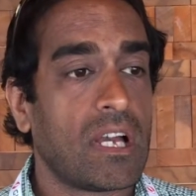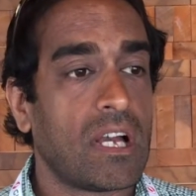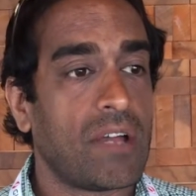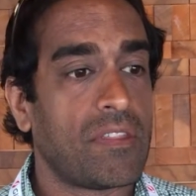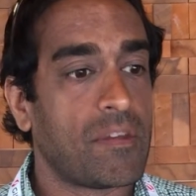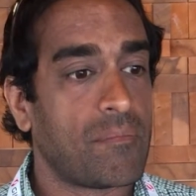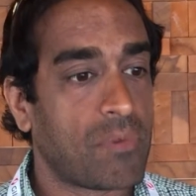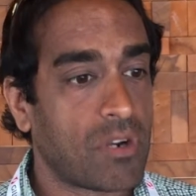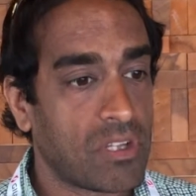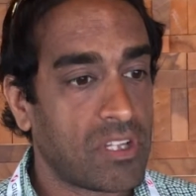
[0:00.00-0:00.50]
uh,
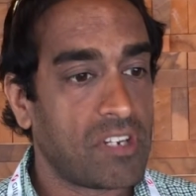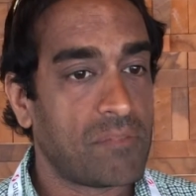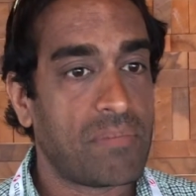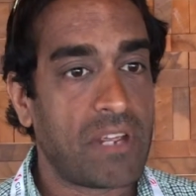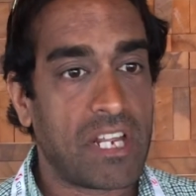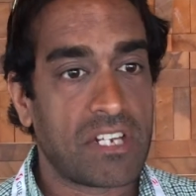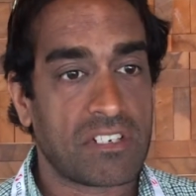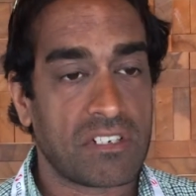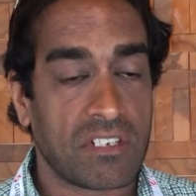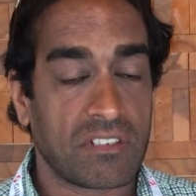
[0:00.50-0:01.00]
the Berlin
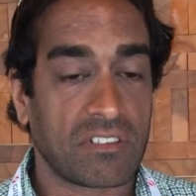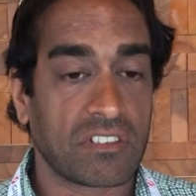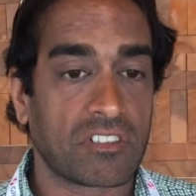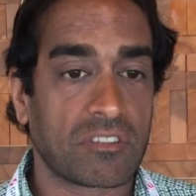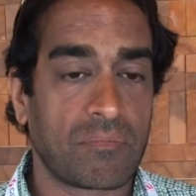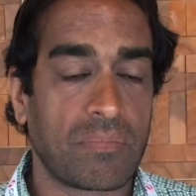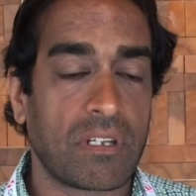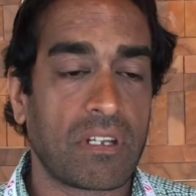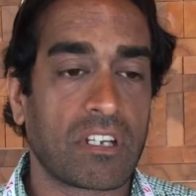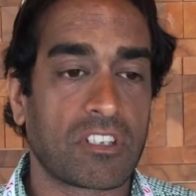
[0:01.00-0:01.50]
patient has
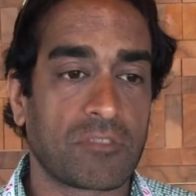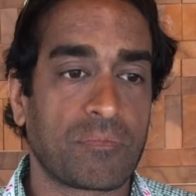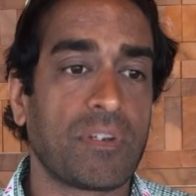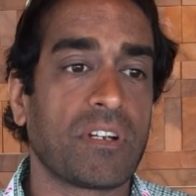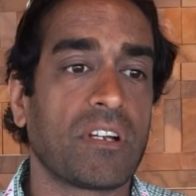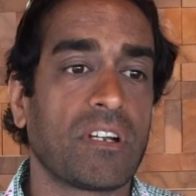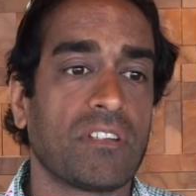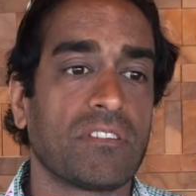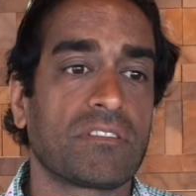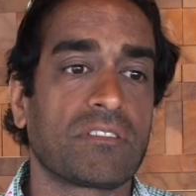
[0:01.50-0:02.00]
exp
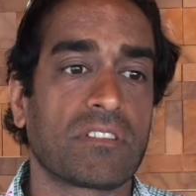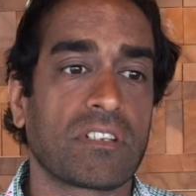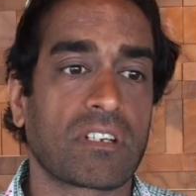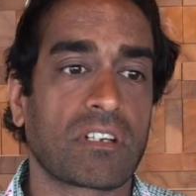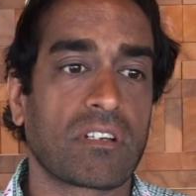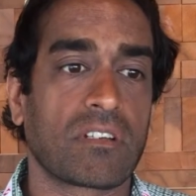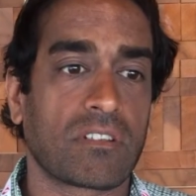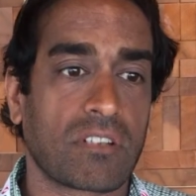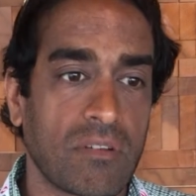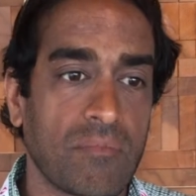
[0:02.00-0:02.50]
experienced a
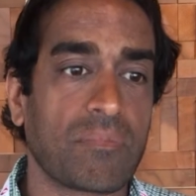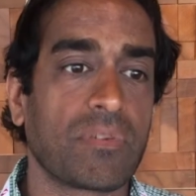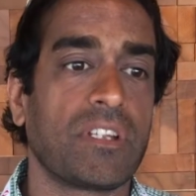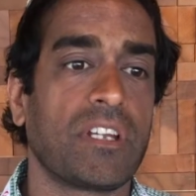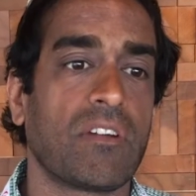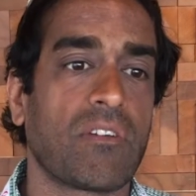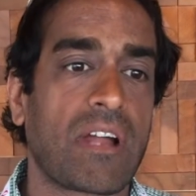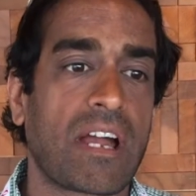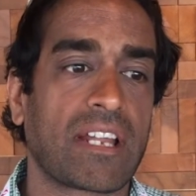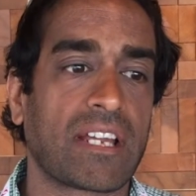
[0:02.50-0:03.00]

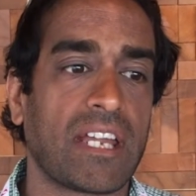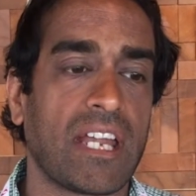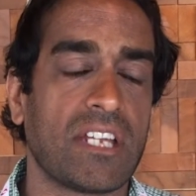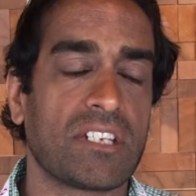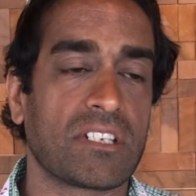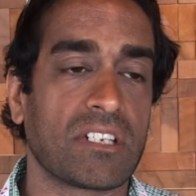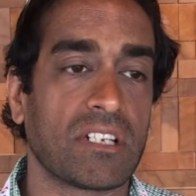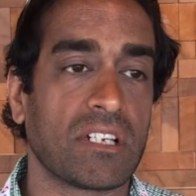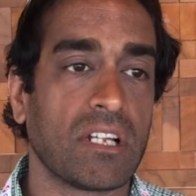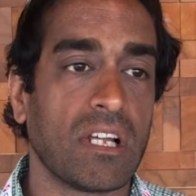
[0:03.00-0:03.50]
complete
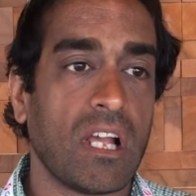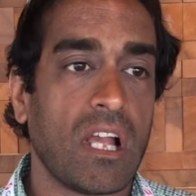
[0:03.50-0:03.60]
eradication